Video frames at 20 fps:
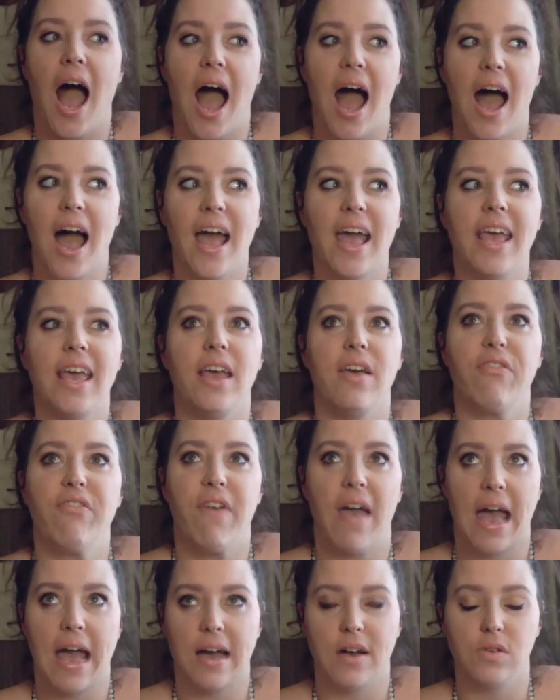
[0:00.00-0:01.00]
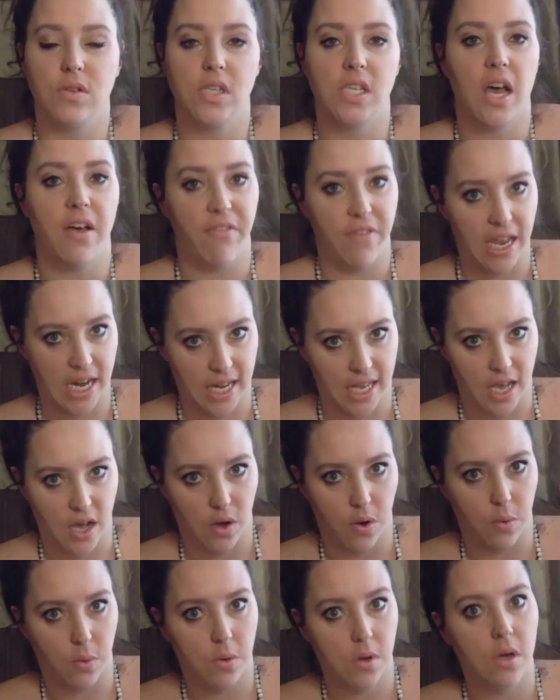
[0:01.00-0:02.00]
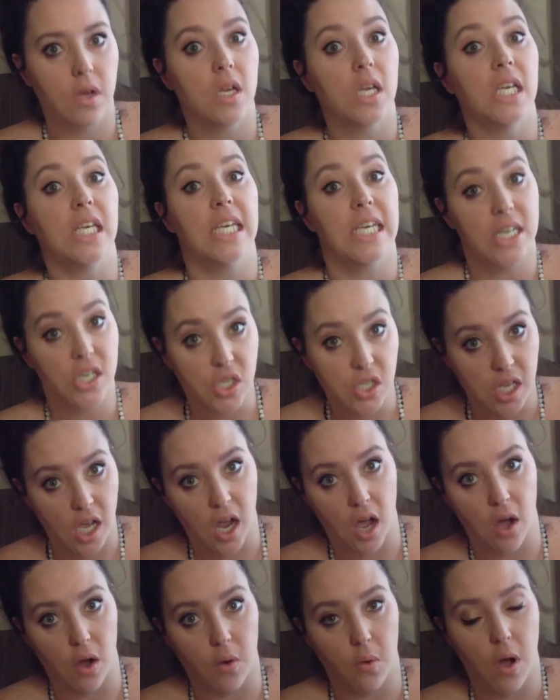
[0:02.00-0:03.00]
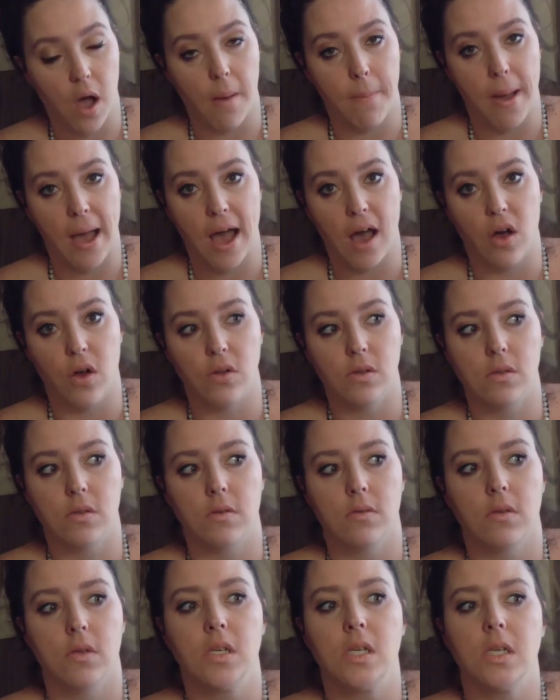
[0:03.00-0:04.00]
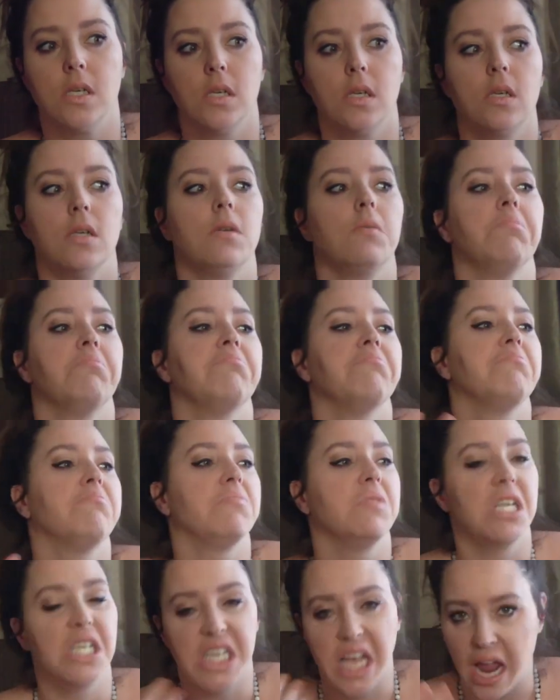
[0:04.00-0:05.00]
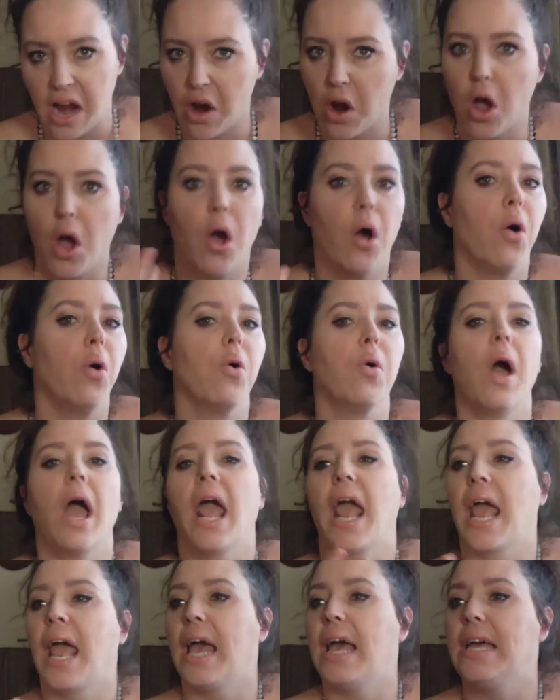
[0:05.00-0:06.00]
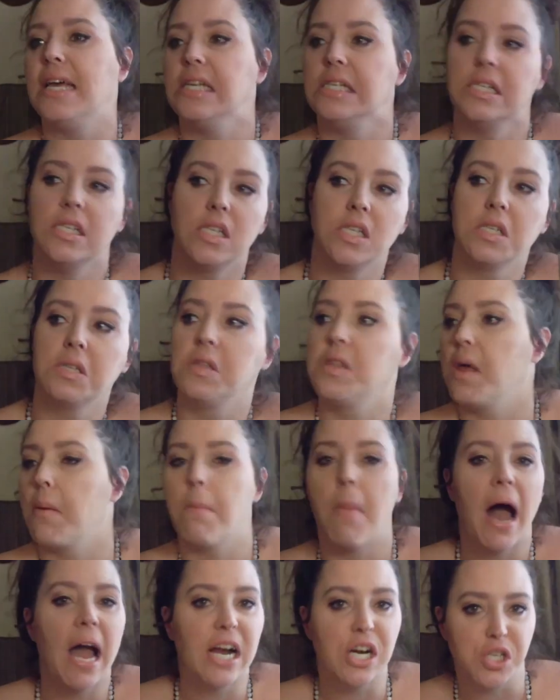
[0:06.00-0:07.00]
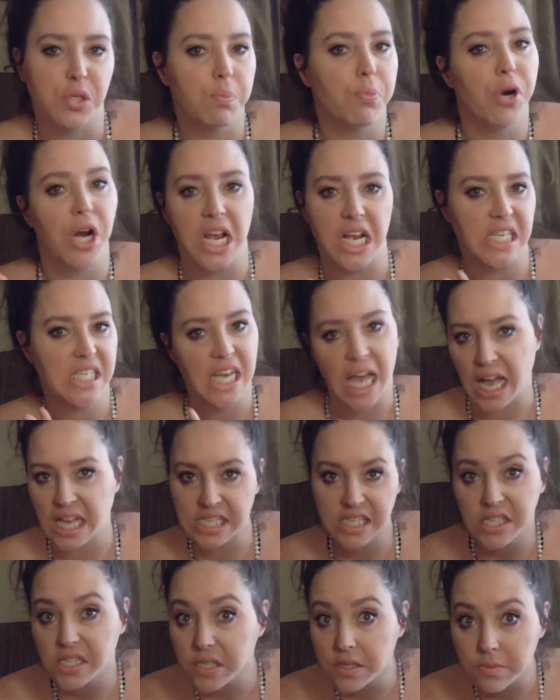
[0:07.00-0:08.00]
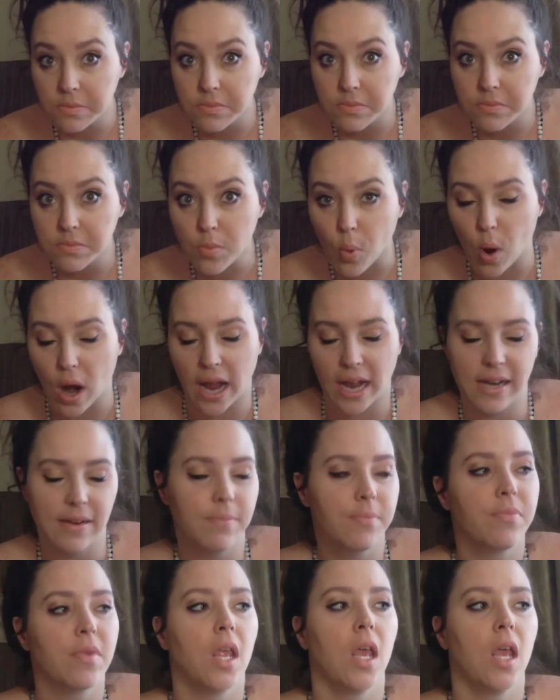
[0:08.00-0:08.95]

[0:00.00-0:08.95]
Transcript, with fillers: I found a video years ago about the tarot and the Myers Briggs test, right?